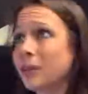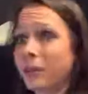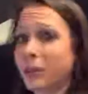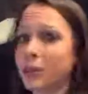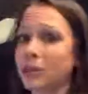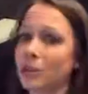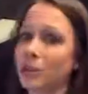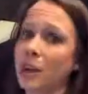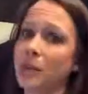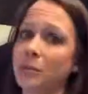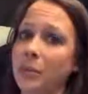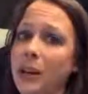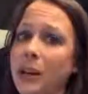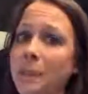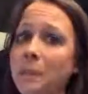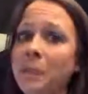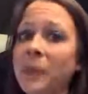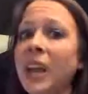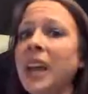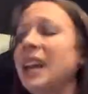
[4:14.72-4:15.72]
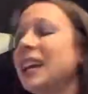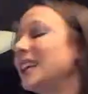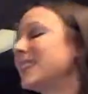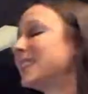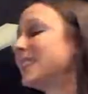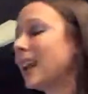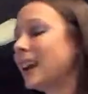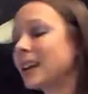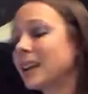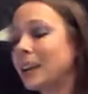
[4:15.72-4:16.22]
for a treadmill.
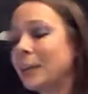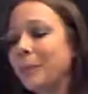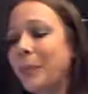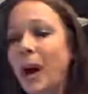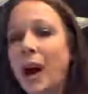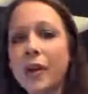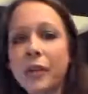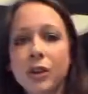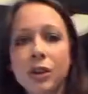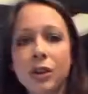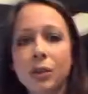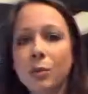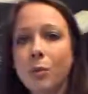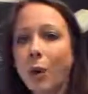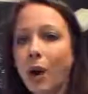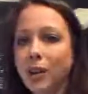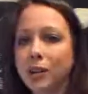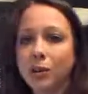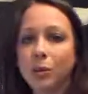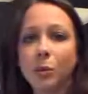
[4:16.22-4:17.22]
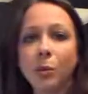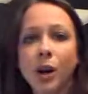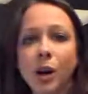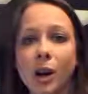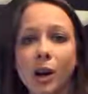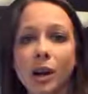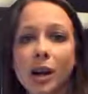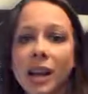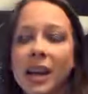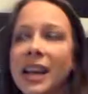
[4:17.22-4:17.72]
It's not gonna bother you while you
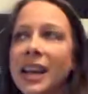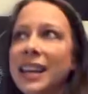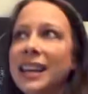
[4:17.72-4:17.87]
work.